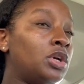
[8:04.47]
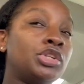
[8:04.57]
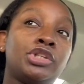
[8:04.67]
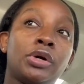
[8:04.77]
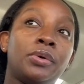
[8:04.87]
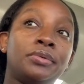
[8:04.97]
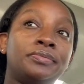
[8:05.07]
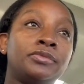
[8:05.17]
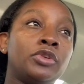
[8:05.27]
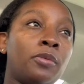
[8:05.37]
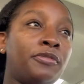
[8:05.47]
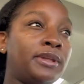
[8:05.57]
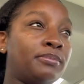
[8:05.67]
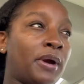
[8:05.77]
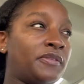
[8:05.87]
So
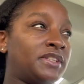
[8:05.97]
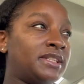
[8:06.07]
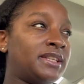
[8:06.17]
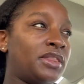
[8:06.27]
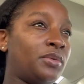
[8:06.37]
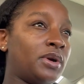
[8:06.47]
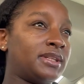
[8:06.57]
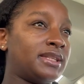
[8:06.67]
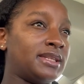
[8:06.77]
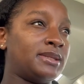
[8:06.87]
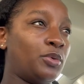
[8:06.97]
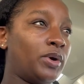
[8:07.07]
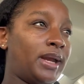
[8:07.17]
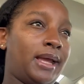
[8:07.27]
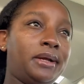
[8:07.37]
hopefully breakfast is in the works this
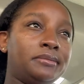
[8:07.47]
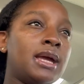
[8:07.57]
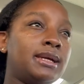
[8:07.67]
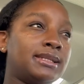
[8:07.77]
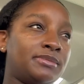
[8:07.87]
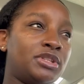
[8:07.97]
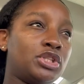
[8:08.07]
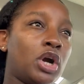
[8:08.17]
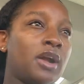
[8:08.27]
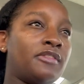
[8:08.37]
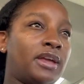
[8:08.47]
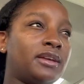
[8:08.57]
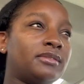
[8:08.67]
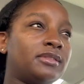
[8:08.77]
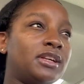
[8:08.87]
morning because I'm
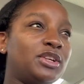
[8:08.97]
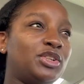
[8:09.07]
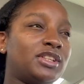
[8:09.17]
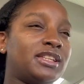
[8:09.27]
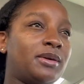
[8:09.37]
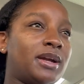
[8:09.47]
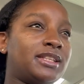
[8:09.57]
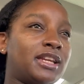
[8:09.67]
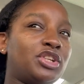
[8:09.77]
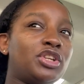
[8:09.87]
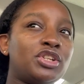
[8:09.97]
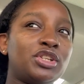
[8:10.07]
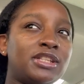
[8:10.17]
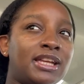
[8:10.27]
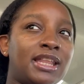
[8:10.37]
starving. Just now I said I should have
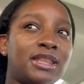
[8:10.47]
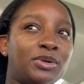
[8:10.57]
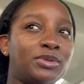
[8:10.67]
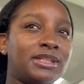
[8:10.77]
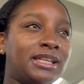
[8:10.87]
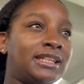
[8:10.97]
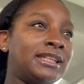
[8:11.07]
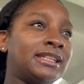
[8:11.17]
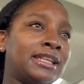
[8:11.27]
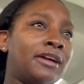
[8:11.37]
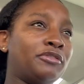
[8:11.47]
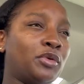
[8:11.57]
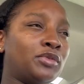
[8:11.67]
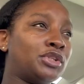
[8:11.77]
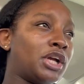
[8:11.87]
just stayed at the hotel and eat the
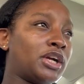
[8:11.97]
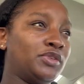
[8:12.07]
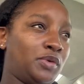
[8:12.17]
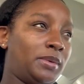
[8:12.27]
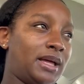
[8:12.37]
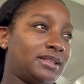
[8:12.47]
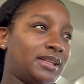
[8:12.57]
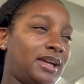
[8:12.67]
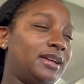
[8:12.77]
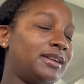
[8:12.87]
leftover Checkers from last night.